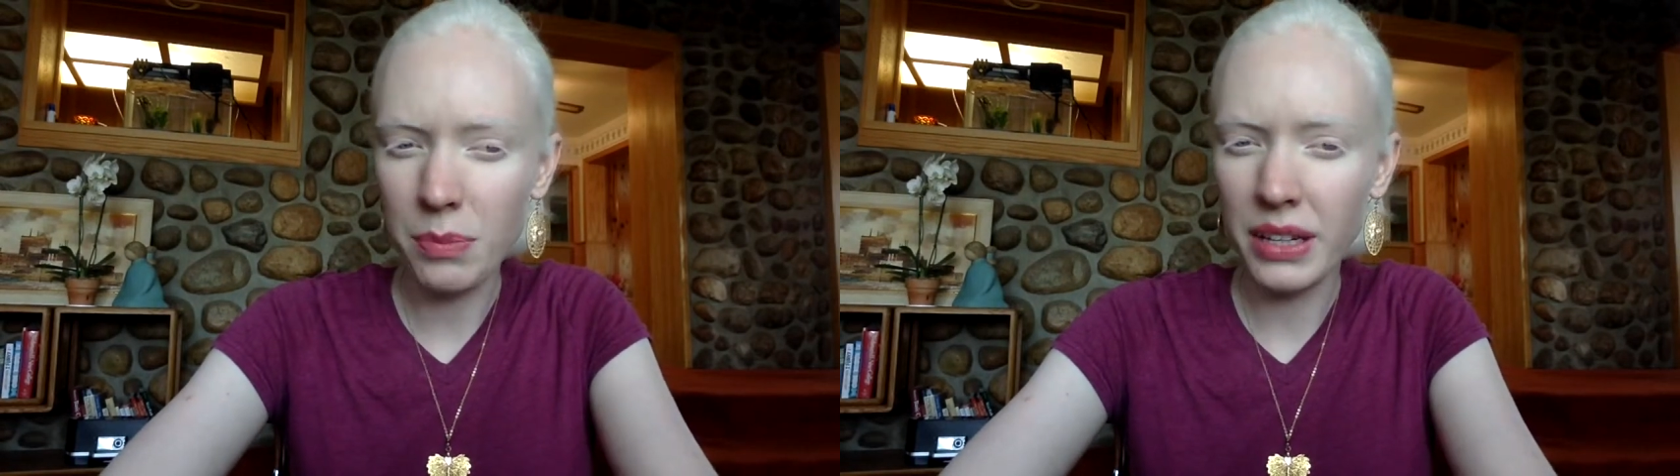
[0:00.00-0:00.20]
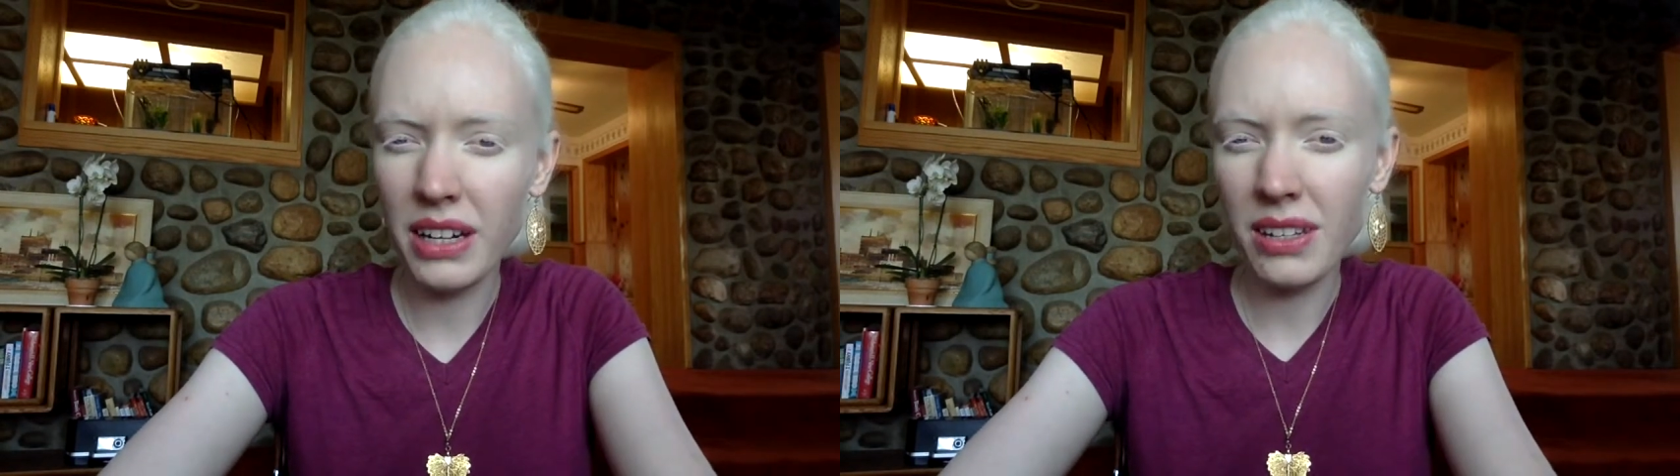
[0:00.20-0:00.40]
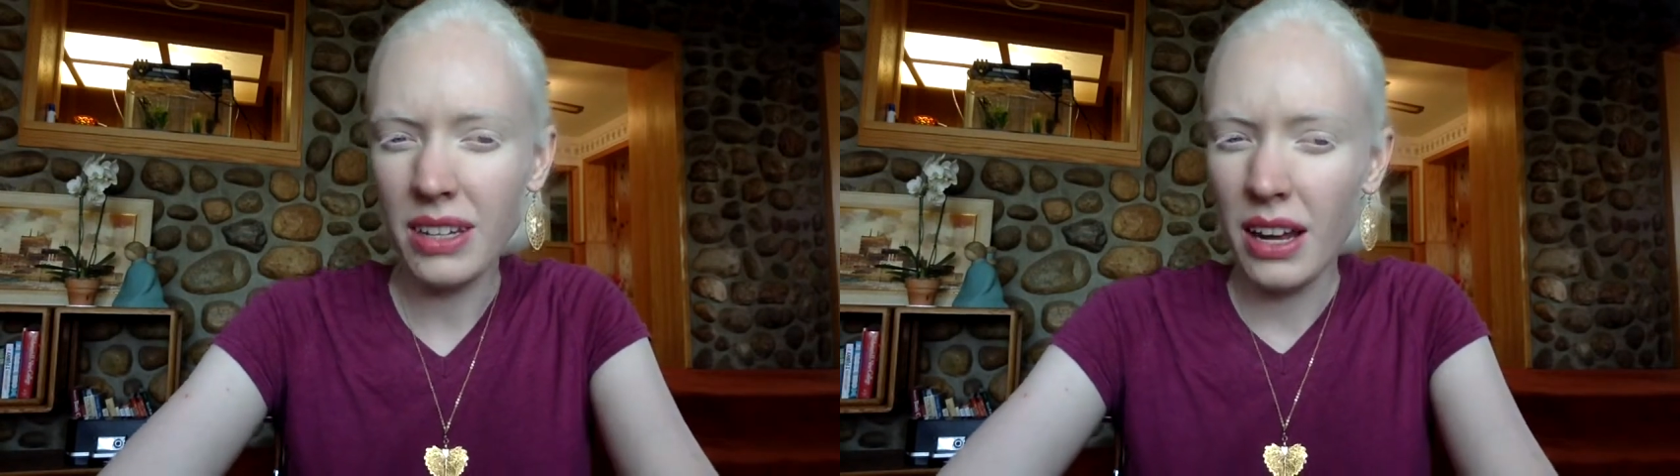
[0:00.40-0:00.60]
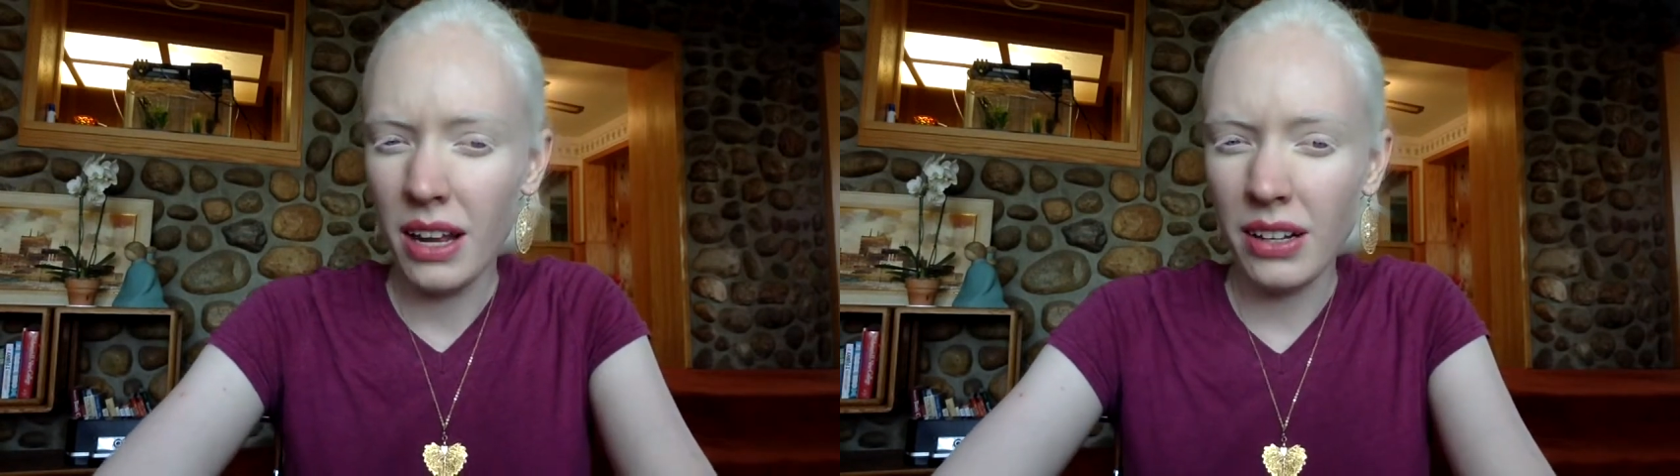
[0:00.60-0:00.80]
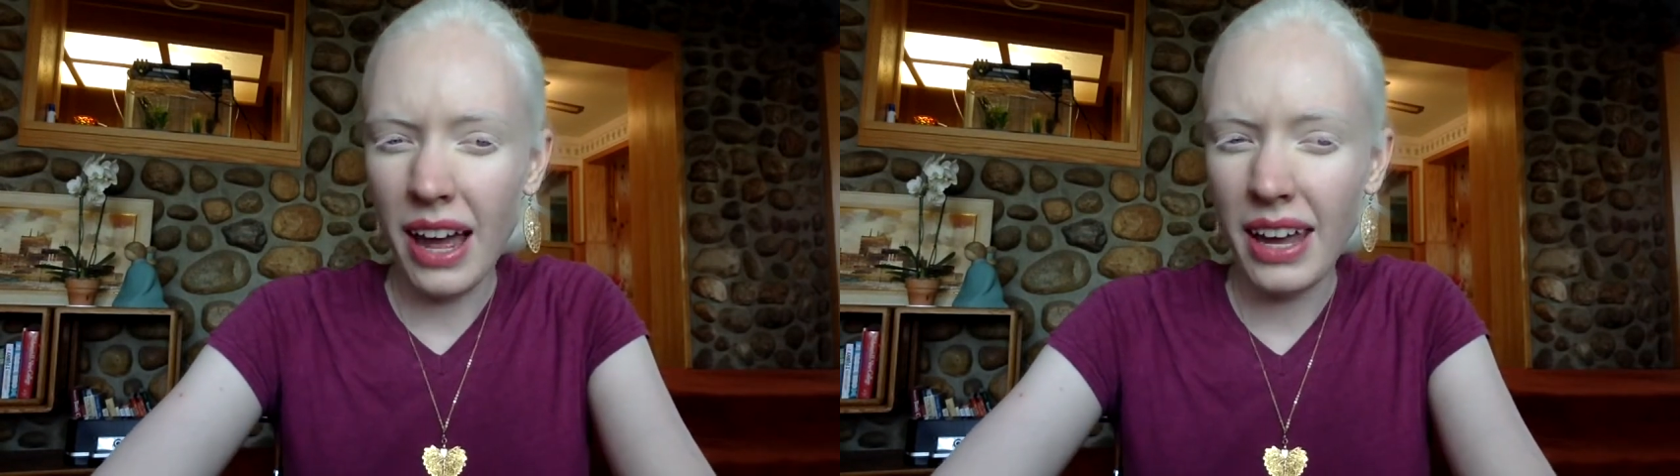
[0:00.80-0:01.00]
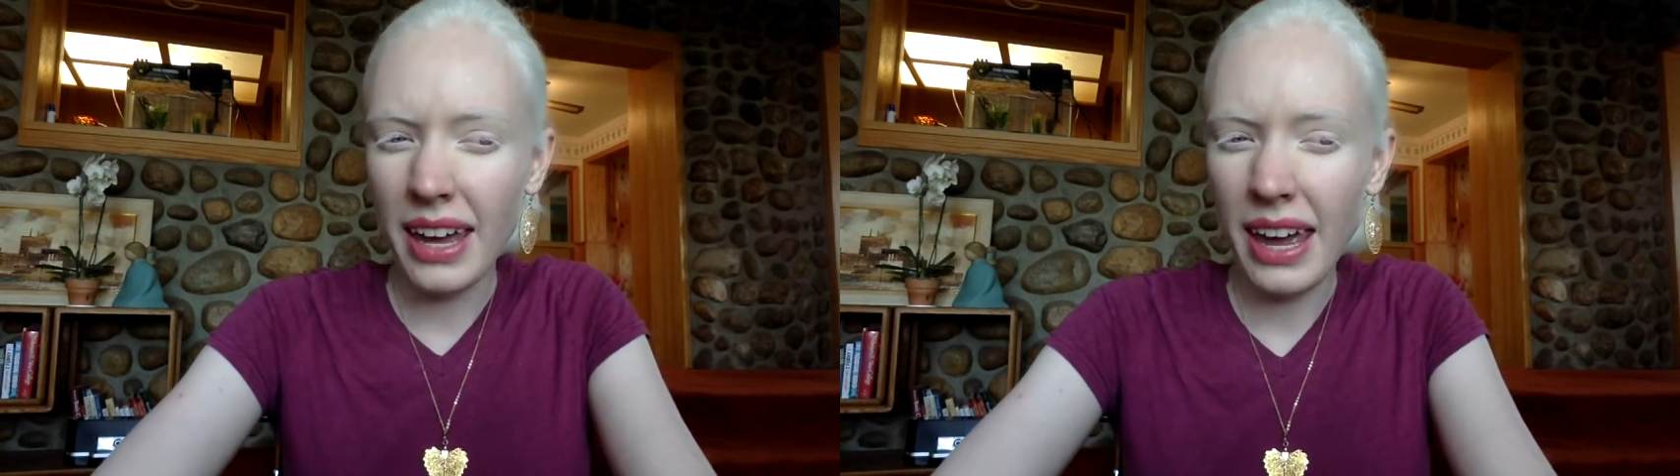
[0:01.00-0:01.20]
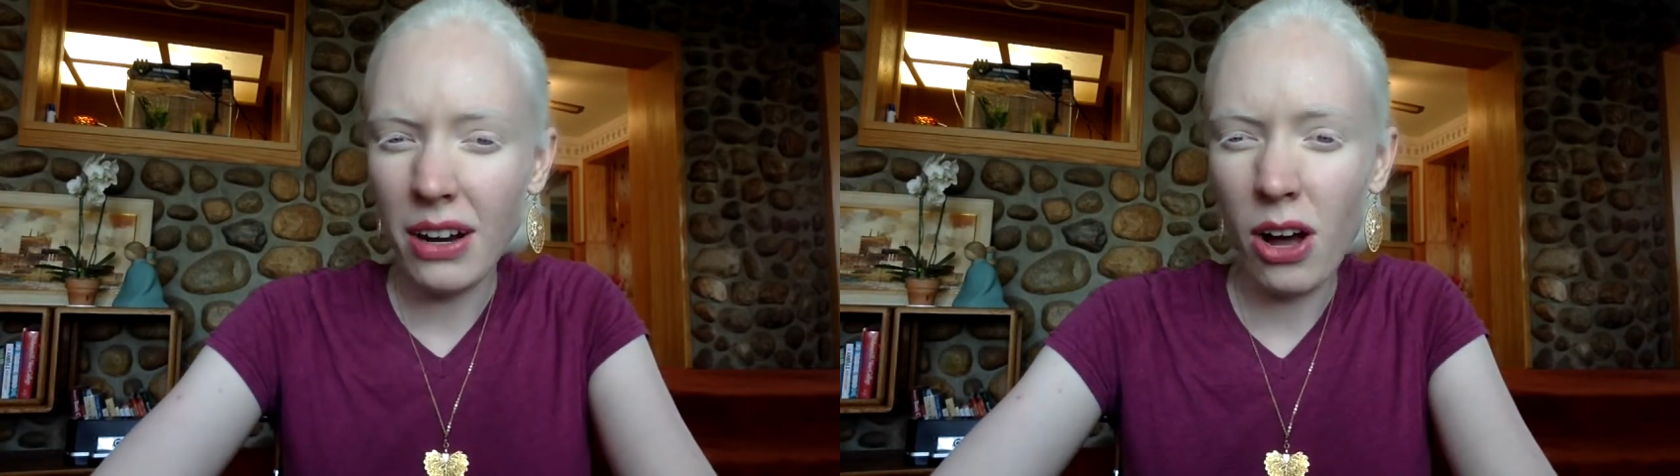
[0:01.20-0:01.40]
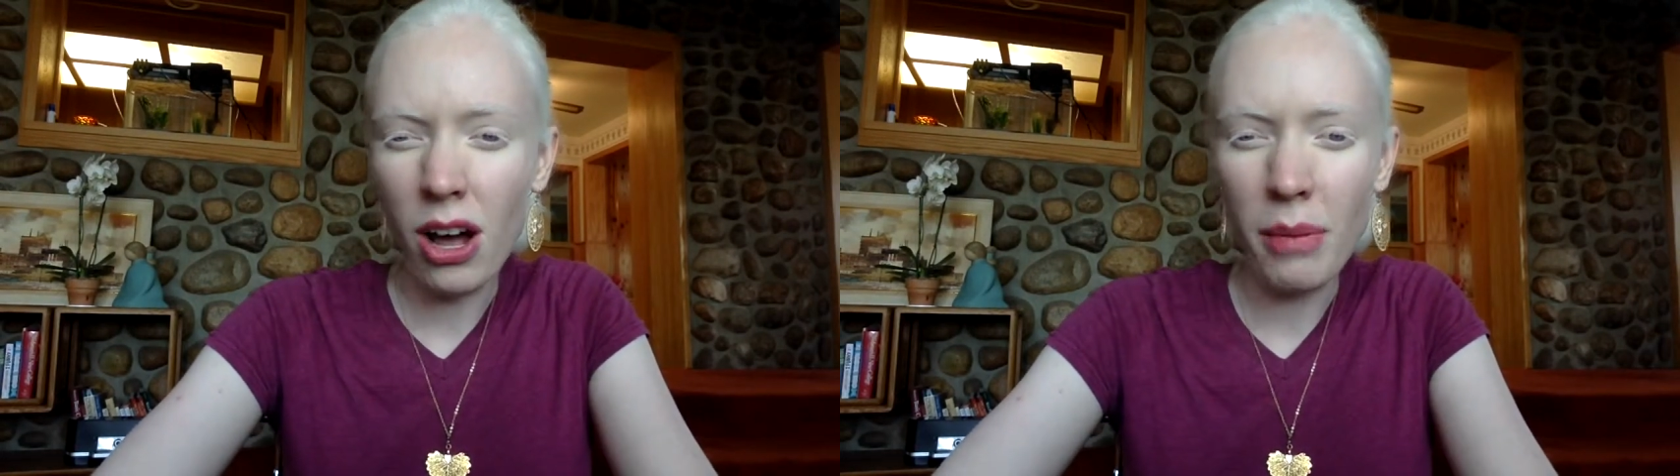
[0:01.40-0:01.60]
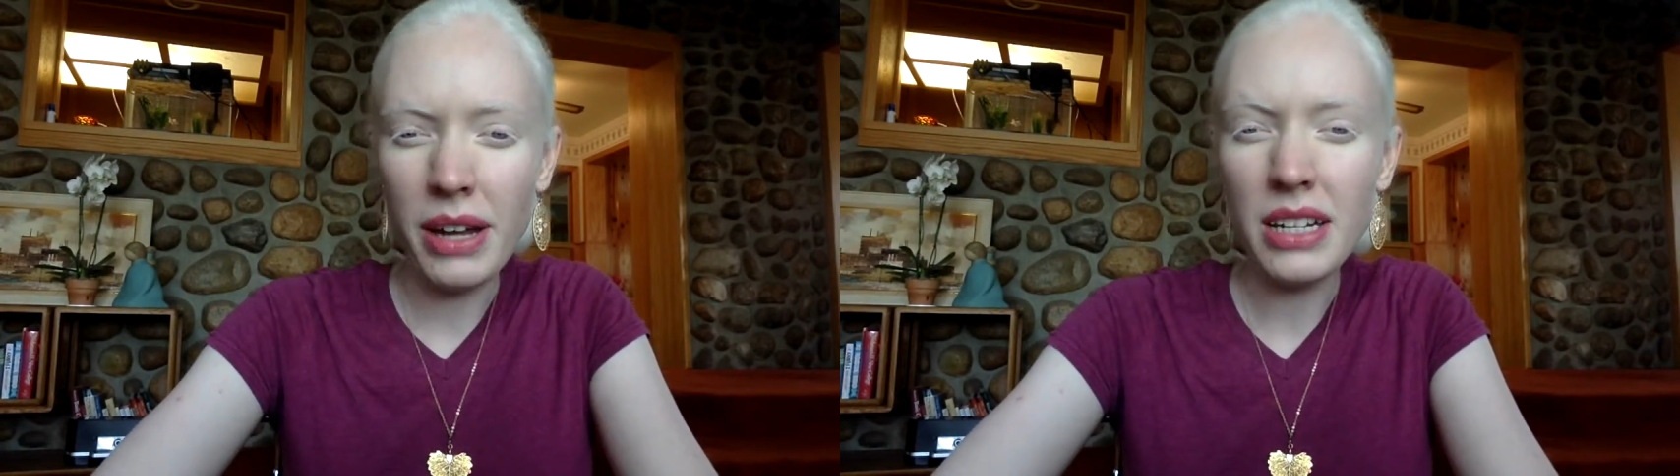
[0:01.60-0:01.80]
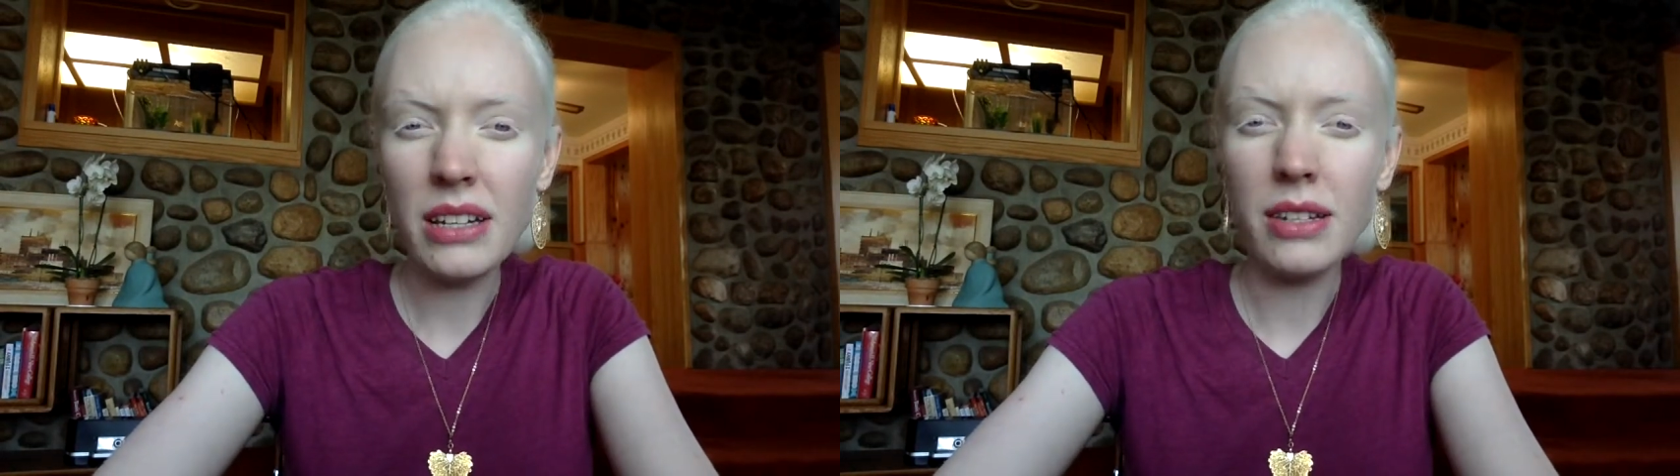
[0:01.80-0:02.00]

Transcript: please like and comment and